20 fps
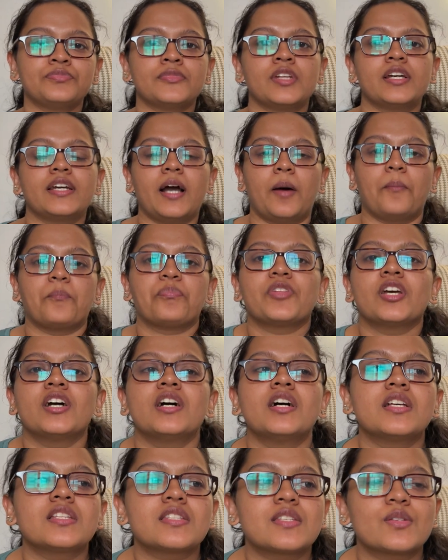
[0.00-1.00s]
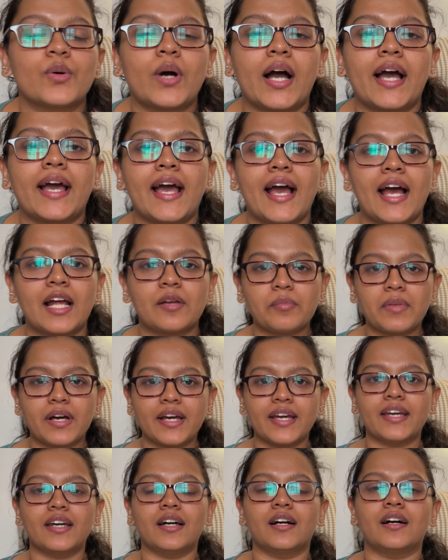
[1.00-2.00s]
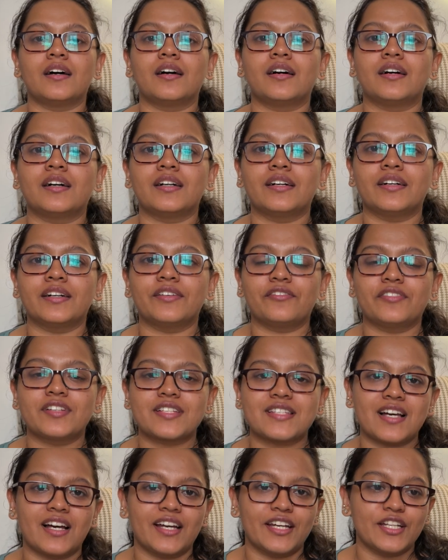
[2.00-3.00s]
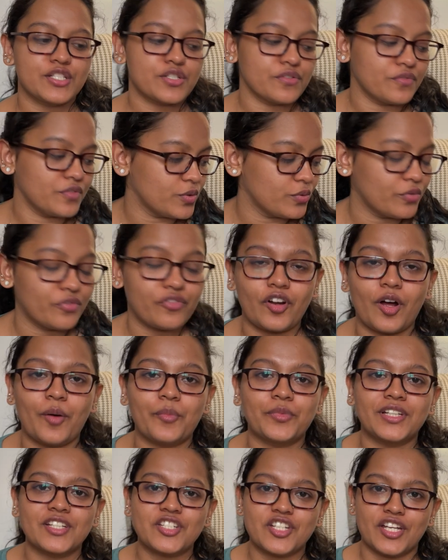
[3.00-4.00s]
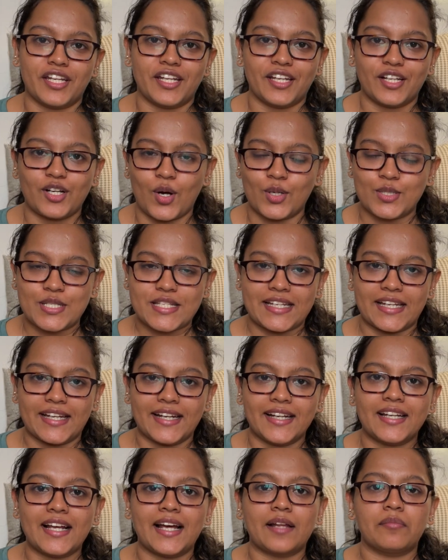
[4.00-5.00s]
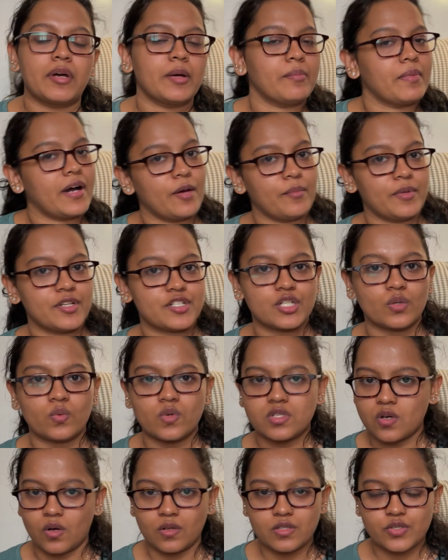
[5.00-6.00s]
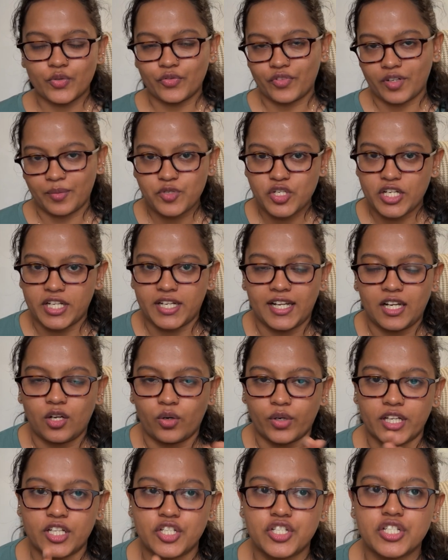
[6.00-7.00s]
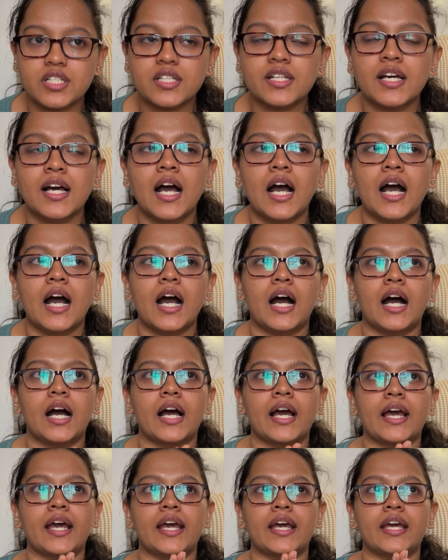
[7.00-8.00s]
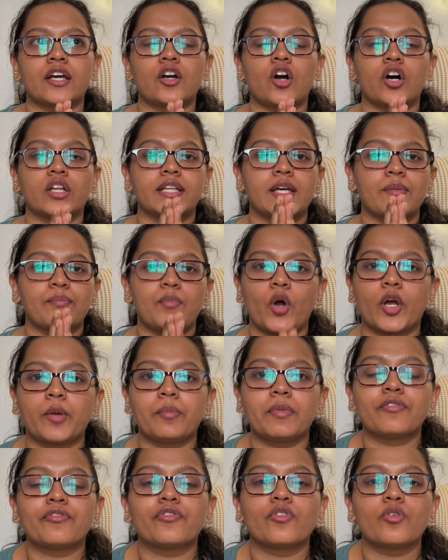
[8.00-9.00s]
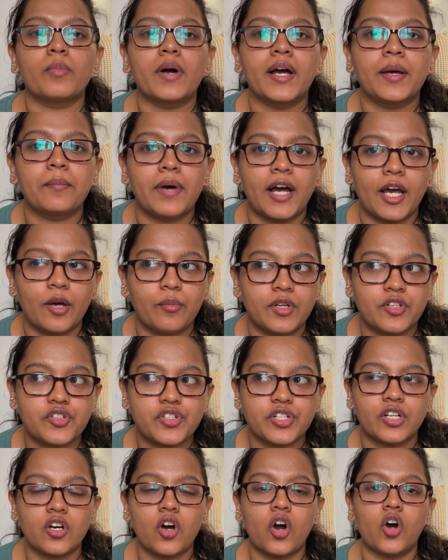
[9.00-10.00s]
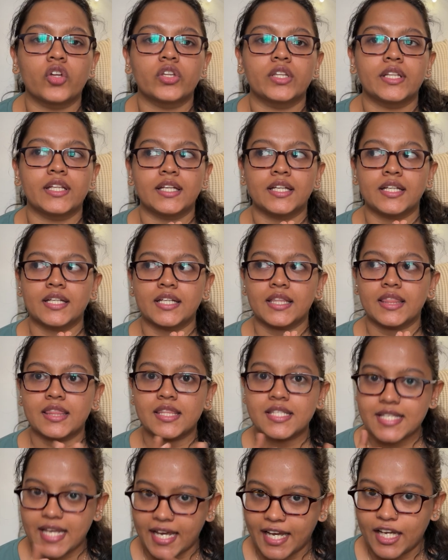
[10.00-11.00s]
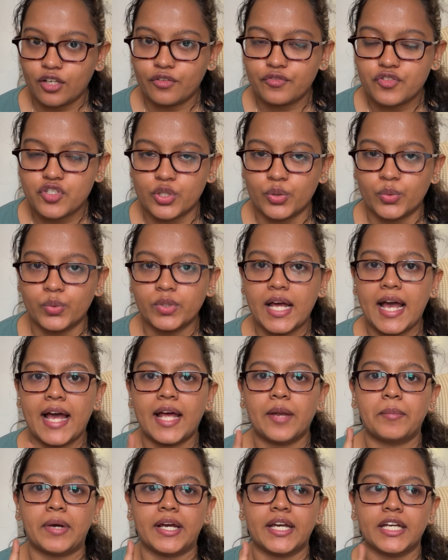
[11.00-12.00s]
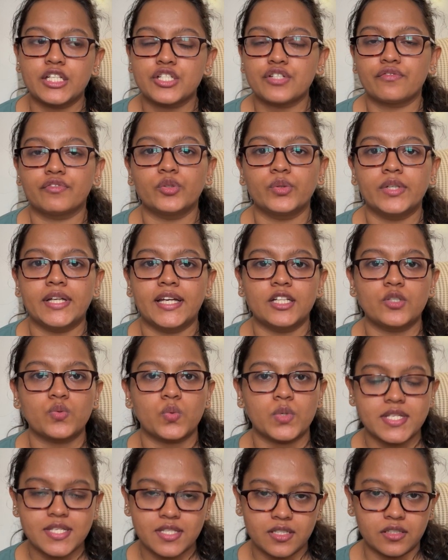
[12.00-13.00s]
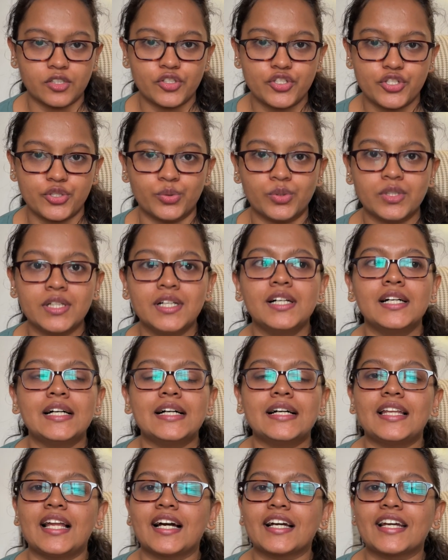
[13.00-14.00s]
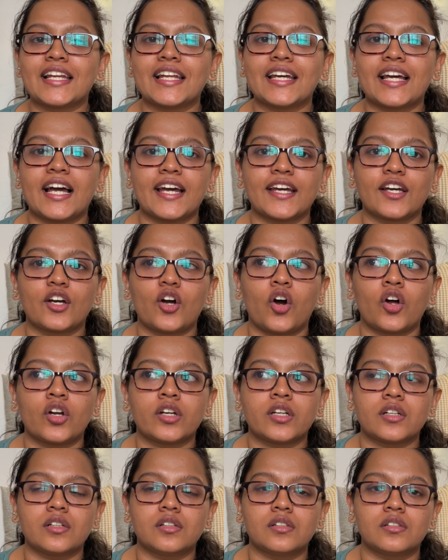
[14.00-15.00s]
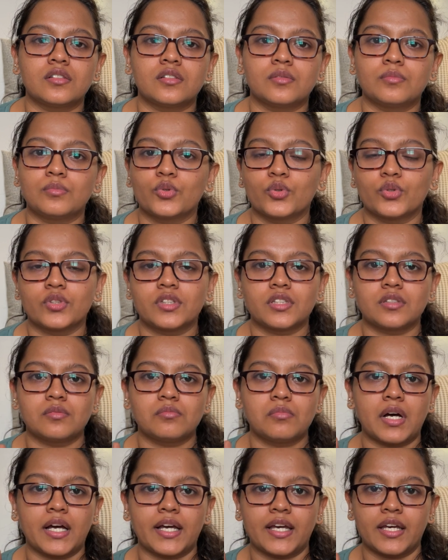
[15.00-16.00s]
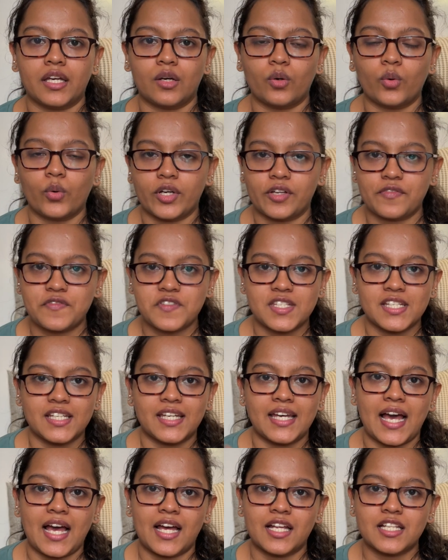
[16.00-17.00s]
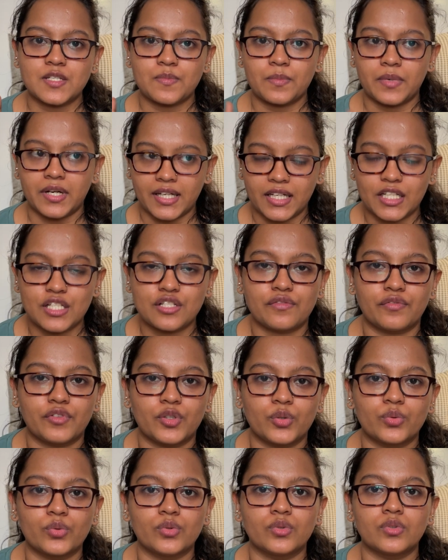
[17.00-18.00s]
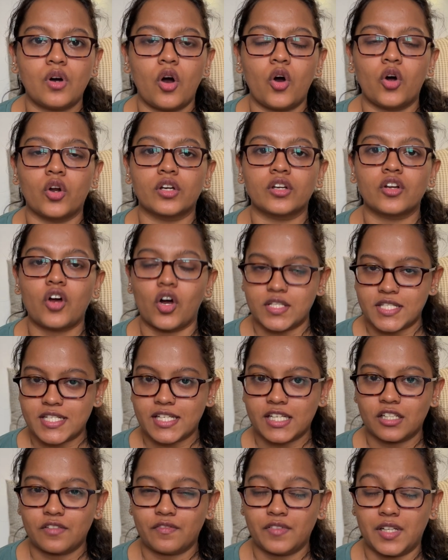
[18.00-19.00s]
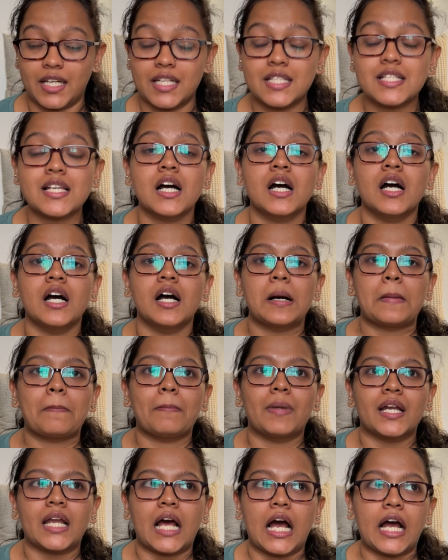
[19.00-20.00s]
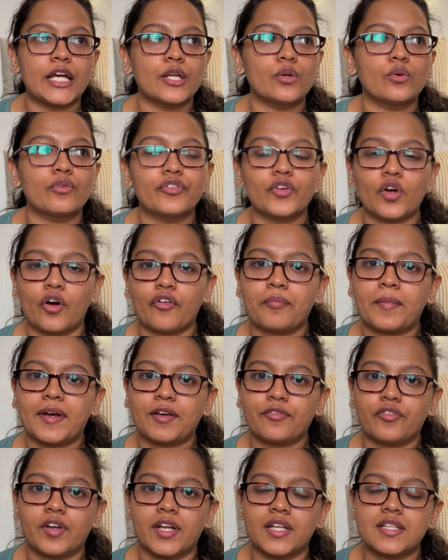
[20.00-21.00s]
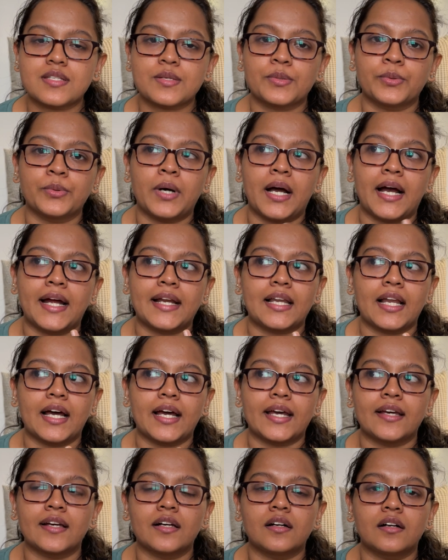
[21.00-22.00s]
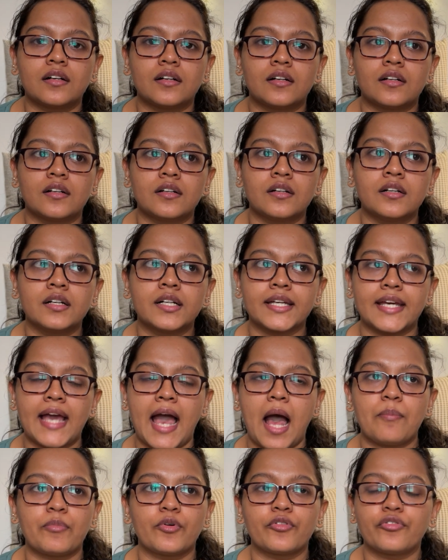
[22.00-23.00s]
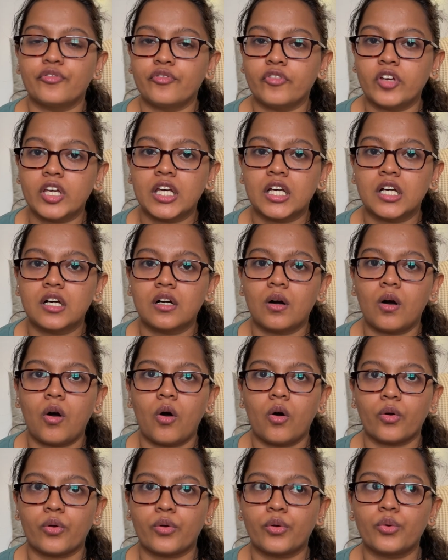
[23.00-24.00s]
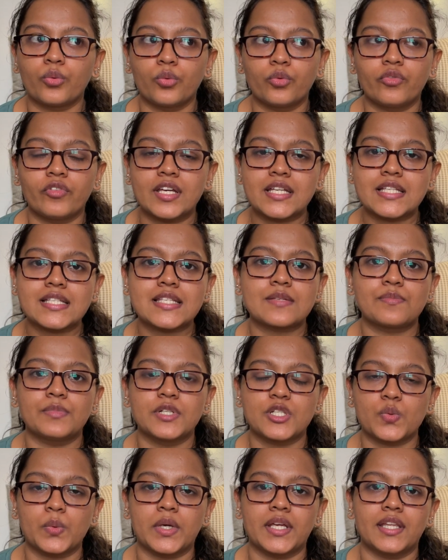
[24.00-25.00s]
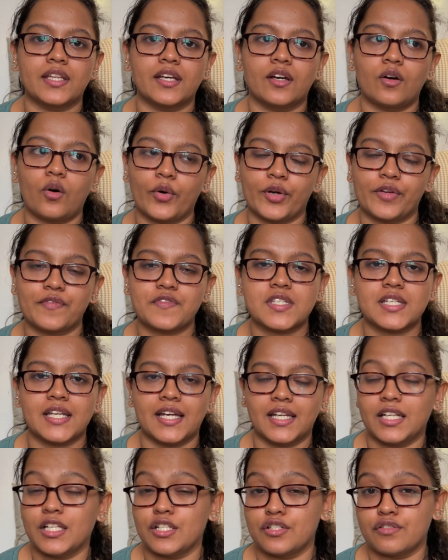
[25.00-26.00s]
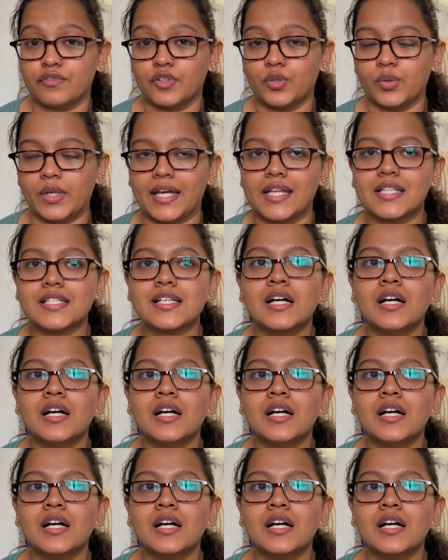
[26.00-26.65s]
yeah, so I had my visa interview from the Chennai Consulate, and my biometric was also from Chennai location. I got the appointment for my biometric on the 2nd of June, and my interview date was 3rd June. Luckily, I got both my OFC and my interview on consecutive dates. But I know few of my friends who had like a gap of week or 2 weeks between their OFC and interview dates.